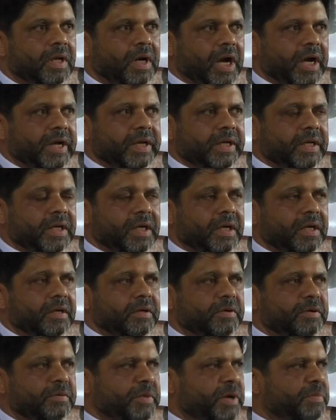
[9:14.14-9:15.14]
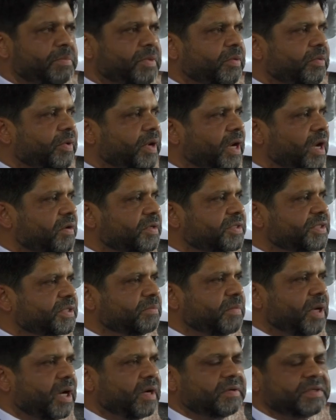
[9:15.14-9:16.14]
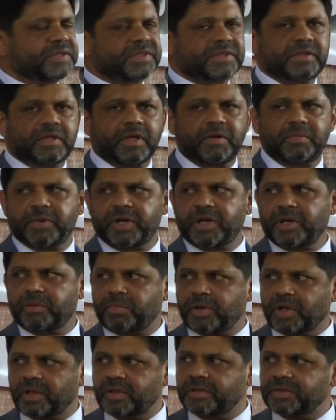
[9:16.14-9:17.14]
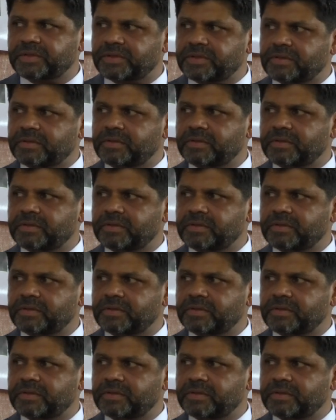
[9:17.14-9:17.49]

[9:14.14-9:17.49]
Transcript: I uh, remember when I was in uh, Marist brothers,